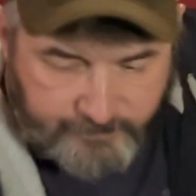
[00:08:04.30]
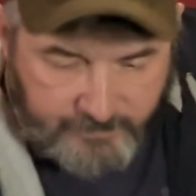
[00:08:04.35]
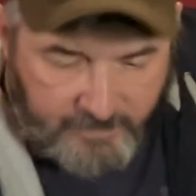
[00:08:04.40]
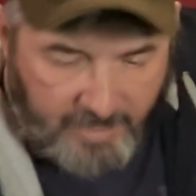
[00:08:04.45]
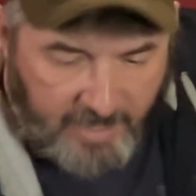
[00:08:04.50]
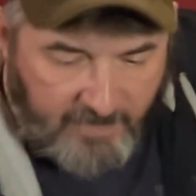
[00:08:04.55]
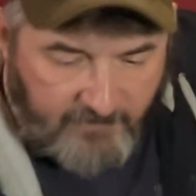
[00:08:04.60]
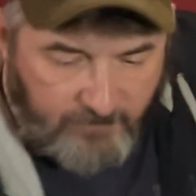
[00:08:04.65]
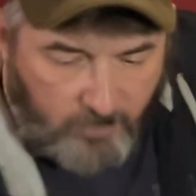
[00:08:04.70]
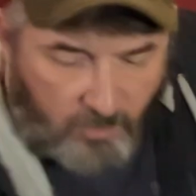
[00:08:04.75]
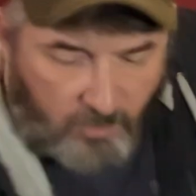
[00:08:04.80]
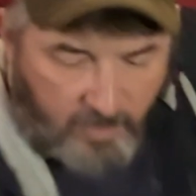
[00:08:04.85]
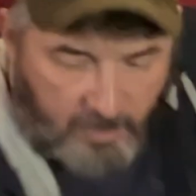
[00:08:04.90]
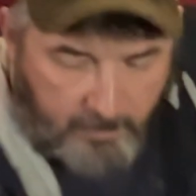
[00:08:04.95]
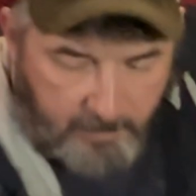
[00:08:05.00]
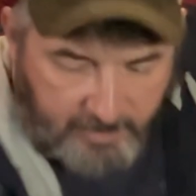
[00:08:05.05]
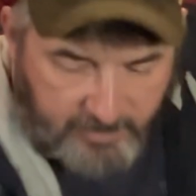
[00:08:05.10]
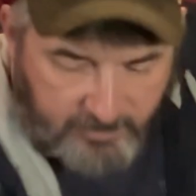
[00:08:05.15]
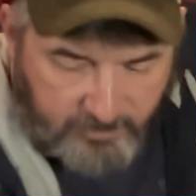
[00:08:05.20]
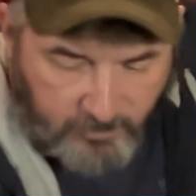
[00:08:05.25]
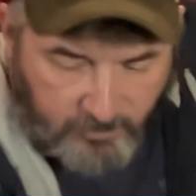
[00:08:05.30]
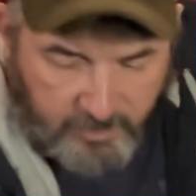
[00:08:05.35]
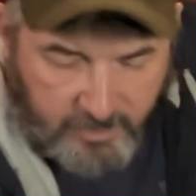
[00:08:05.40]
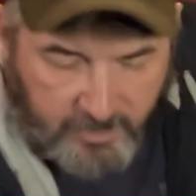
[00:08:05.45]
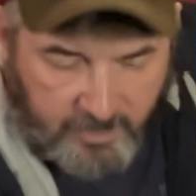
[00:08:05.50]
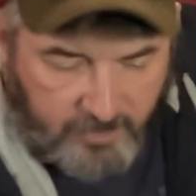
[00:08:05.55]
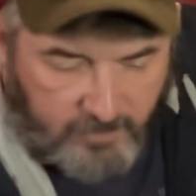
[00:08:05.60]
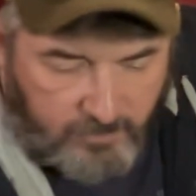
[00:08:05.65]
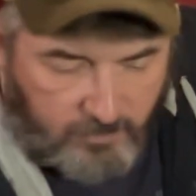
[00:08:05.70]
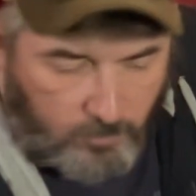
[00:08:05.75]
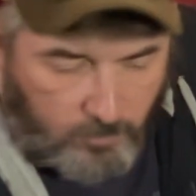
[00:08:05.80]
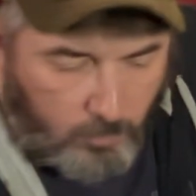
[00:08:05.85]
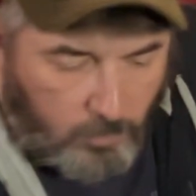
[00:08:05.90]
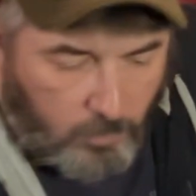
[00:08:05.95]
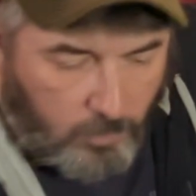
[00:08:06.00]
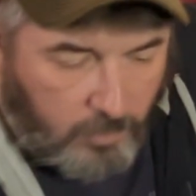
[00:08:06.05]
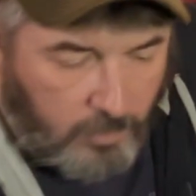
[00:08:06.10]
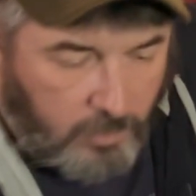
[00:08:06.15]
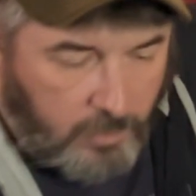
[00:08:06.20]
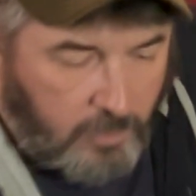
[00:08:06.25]
have all that many screens,
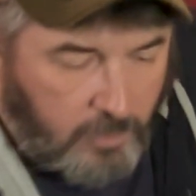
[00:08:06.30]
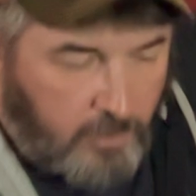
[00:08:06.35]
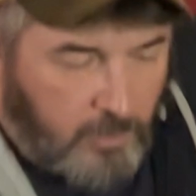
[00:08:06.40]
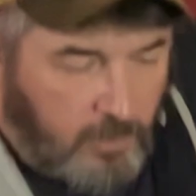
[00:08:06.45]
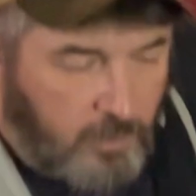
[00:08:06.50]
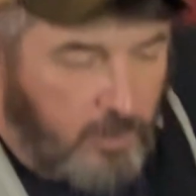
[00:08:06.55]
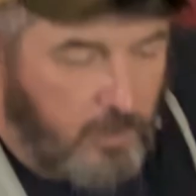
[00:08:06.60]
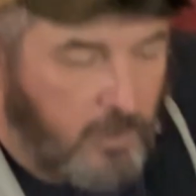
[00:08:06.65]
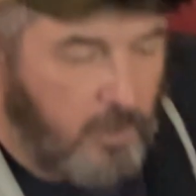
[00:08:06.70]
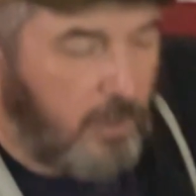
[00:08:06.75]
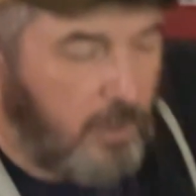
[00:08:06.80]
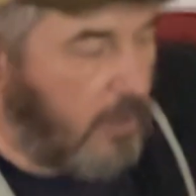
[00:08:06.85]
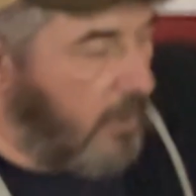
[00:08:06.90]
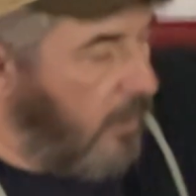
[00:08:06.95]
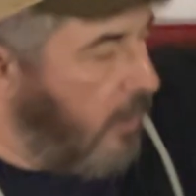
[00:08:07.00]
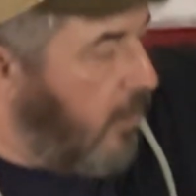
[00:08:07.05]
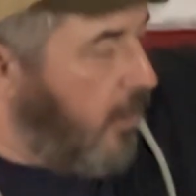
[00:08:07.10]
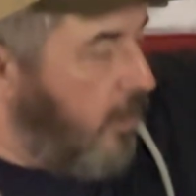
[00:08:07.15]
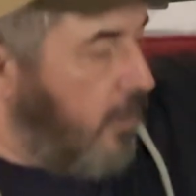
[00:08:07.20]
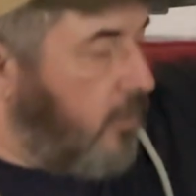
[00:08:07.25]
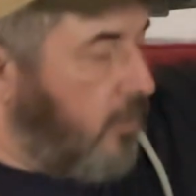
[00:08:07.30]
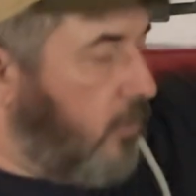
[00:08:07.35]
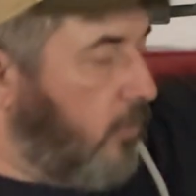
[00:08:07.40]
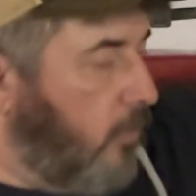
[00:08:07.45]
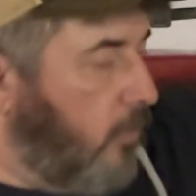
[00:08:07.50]
or you